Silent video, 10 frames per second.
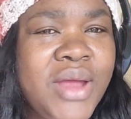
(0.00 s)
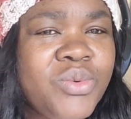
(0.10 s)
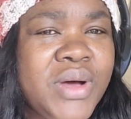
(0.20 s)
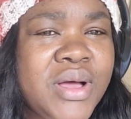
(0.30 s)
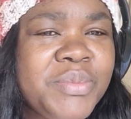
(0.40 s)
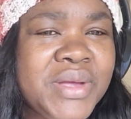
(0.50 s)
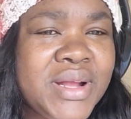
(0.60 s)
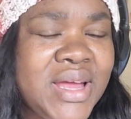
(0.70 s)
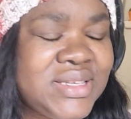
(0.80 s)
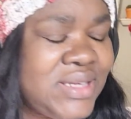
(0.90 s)
and welcome to
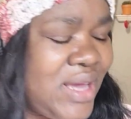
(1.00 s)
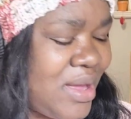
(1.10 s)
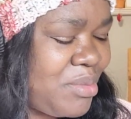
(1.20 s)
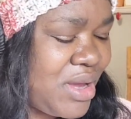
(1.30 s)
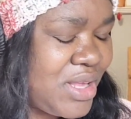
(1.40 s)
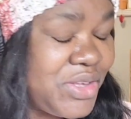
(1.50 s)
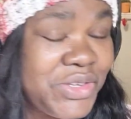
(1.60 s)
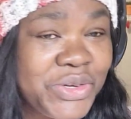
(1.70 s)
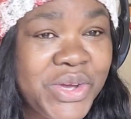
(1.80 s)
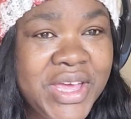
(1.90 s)
Clasihandmade.
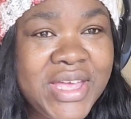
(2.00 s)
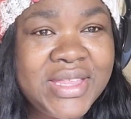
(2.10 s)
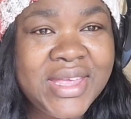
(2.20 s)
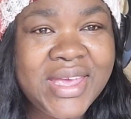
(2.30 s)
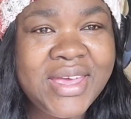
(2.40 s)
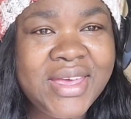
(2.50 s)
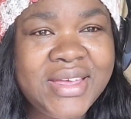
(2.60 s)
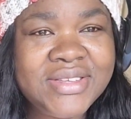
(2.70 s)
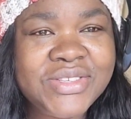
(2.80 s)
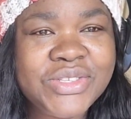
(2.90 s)
So it
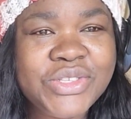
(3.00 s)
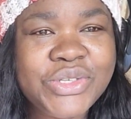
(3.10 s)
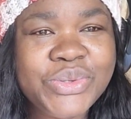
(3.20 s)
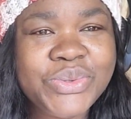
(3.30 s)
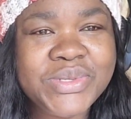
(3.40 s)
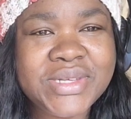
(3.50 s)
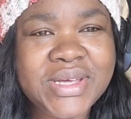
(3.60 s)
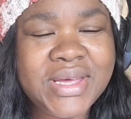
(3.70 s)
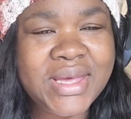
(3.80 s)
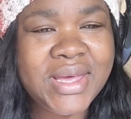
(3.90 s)
is
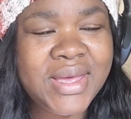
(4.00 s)
Tuesday